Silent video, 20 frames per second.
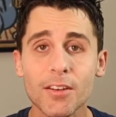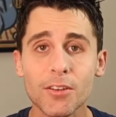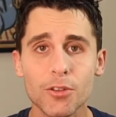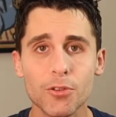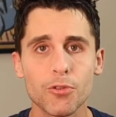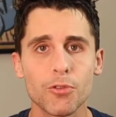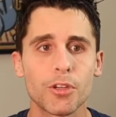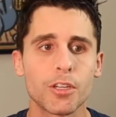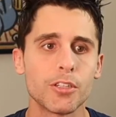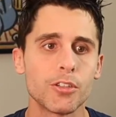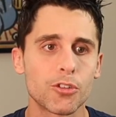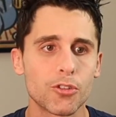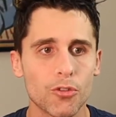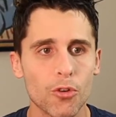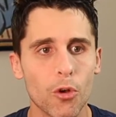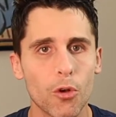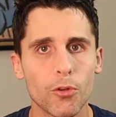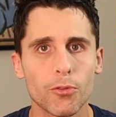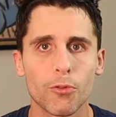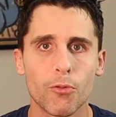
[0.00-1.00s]
do
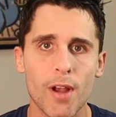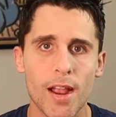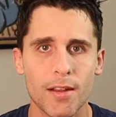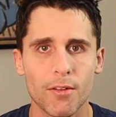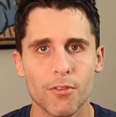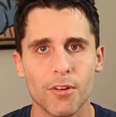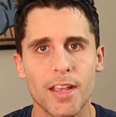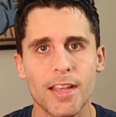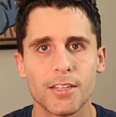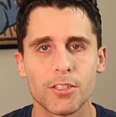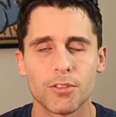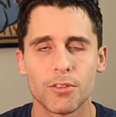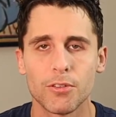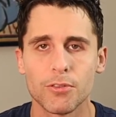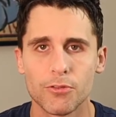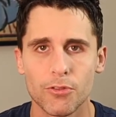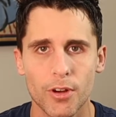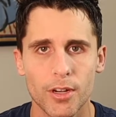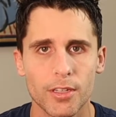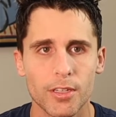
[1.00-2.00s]
controlled recreational
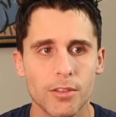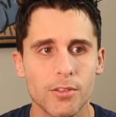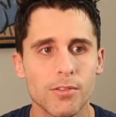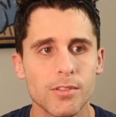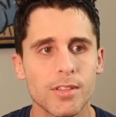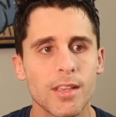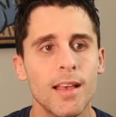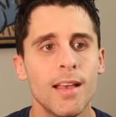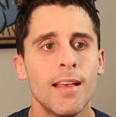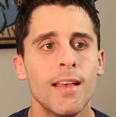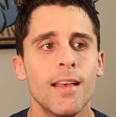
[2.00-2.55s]
drug use,